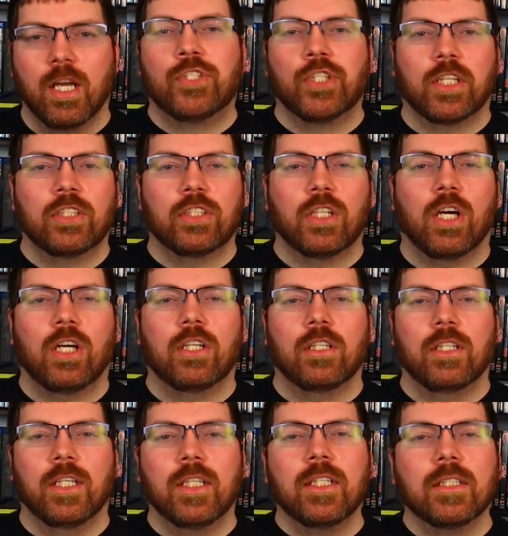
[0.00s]
Jigsaw
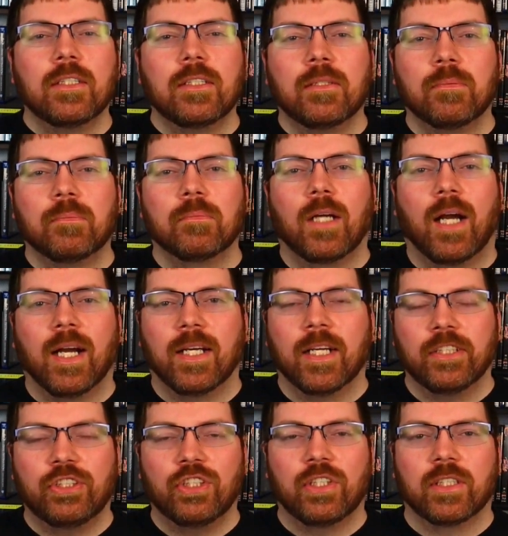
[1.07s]
is I
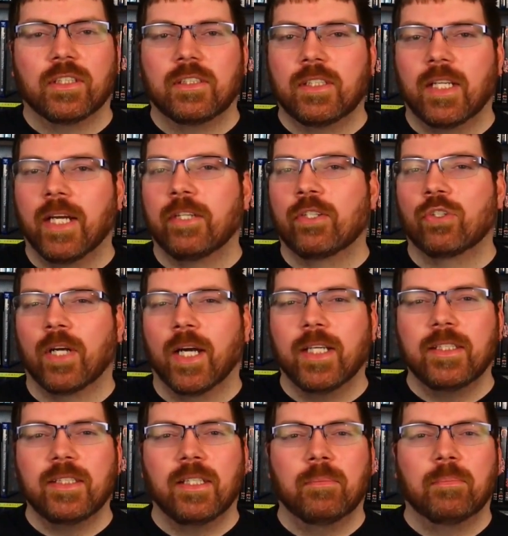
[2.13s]
guess you can say
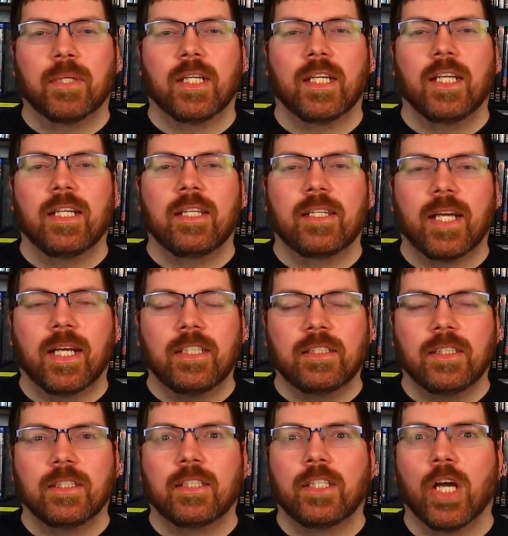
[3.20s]
crazy, but he thinks
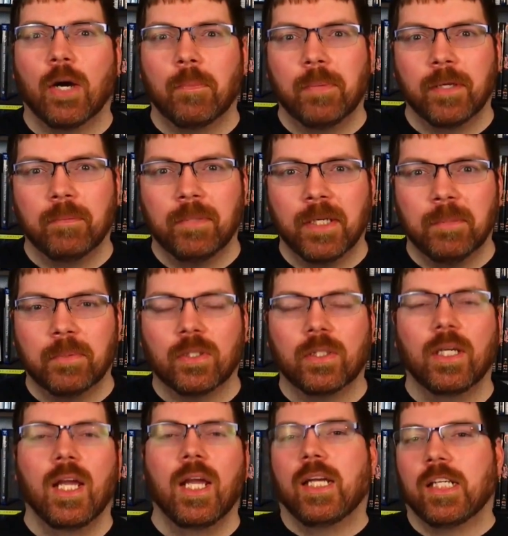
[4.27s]
he's helping people.